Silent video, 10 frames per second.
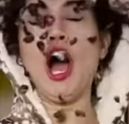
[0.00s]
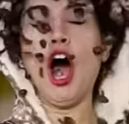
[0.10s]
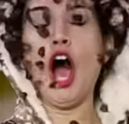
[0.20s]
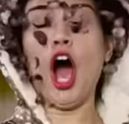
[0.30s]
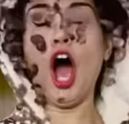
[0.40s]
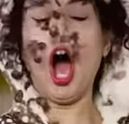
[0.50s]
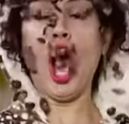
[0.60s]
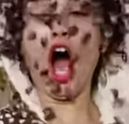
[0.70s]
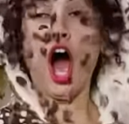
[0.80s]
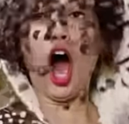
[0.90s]
the cereal's gonna be
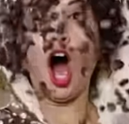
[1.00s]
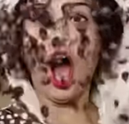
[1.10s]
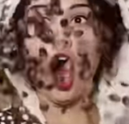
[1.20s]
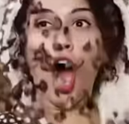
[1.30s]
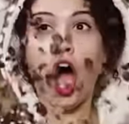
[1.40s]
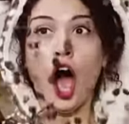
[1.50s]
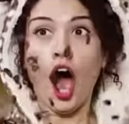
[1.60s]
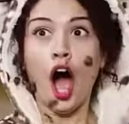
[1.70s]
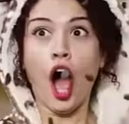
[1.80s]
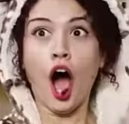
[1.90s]
all over the
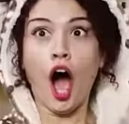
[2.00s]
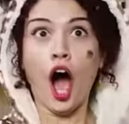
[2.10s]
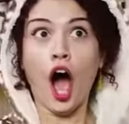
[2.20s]
floor.